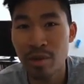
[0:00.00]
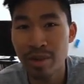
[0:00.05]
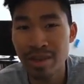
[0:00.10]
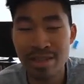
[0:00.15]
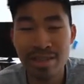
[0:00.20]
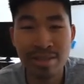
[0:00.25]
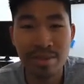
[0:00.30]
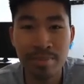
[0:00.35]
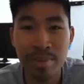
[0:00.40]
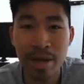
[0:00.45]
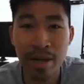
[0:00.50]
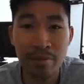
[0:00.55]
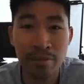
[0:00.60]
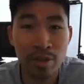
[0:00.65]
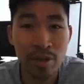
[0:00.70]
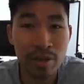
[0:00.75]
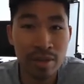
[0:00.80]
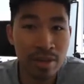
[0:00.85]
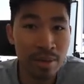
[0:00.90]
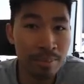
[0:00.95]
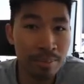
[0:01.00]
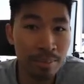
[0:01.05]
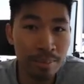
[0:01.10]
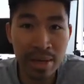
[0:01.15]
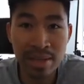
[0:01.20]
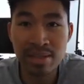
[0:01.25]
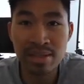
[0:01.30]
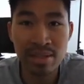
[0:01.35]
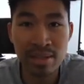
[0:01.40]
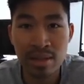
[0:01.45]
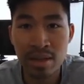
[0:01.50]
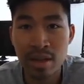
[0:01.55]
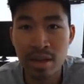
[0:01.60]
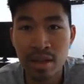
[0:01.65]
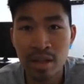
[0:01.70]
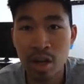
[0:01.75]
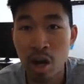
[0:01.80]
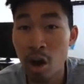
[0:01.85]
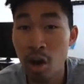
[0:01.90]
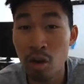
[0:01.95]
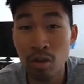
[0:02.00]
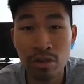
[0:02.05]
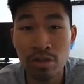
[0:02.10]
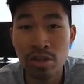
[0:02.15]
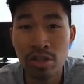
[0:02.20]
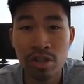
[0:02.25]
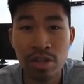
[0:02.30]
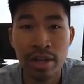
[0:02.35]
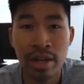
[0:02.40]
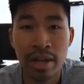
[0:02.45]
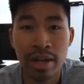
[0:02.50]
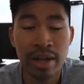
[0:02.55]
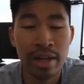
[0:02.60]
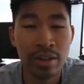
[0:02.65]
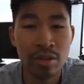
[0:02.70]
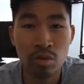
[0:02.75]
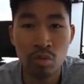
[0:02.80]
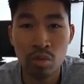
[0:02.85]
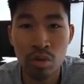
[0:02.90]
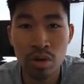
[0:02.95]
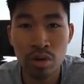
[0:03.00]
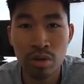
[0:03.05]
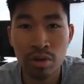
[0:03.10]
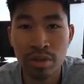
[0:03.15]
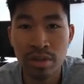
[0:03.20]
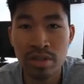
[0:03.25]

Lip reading: It doesn't matter if you're at the best college in the world.